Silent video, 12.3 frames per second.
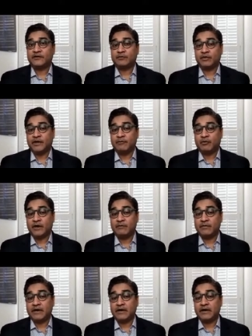the
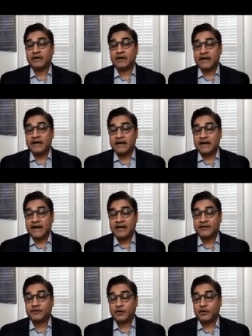blood-brain barrier, it
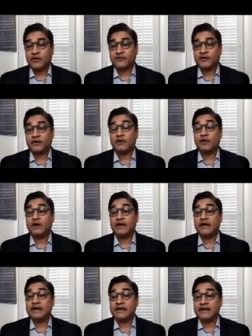has to also
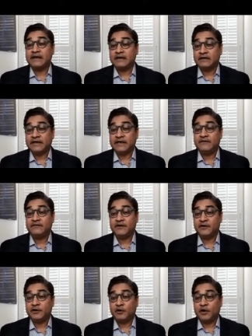leave the
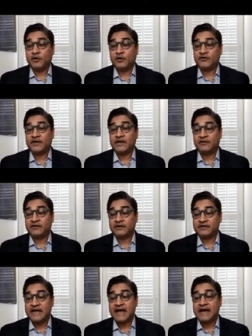neuronal cells
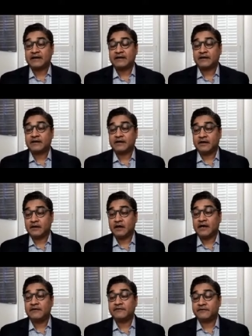intact and kill
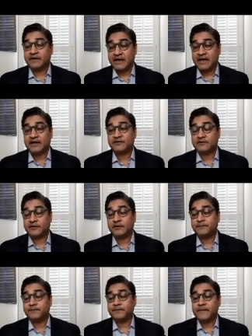off the cancer,
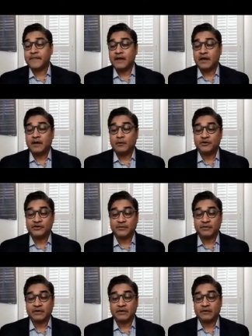uh, which
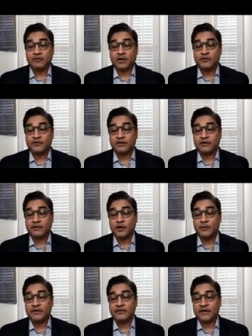typically grows in
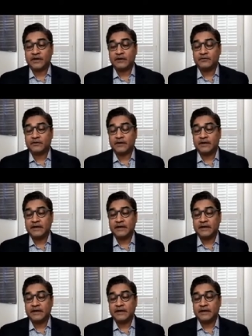glioma cells.